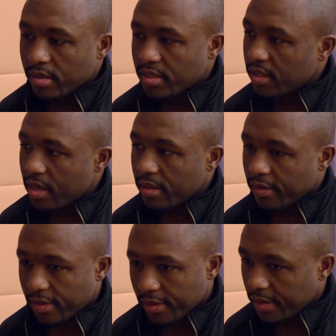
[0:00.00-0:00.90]
just let
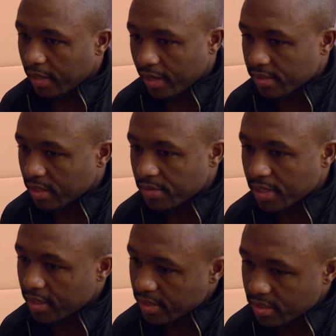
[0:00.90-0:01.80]
it, a lot of times you
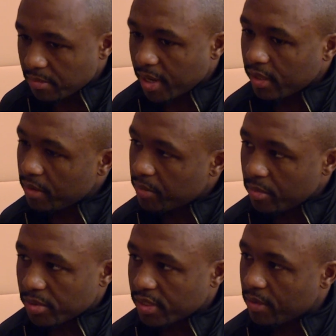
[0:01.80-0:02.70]
got to sit back and let
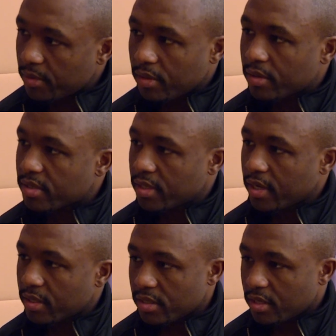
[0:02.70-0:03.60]
people say what they're going to say
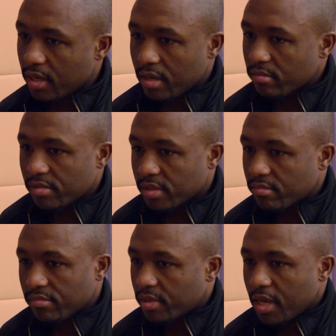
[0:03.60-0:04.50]
because you can't
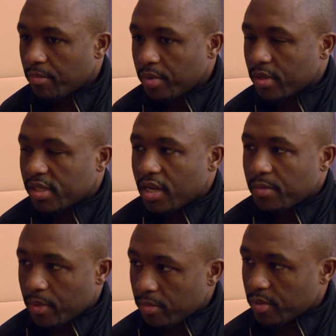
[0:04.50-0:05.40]
can't
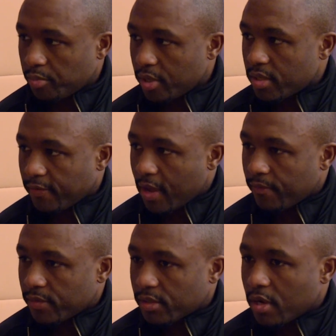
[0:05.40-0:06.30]
change people's opinions if they have a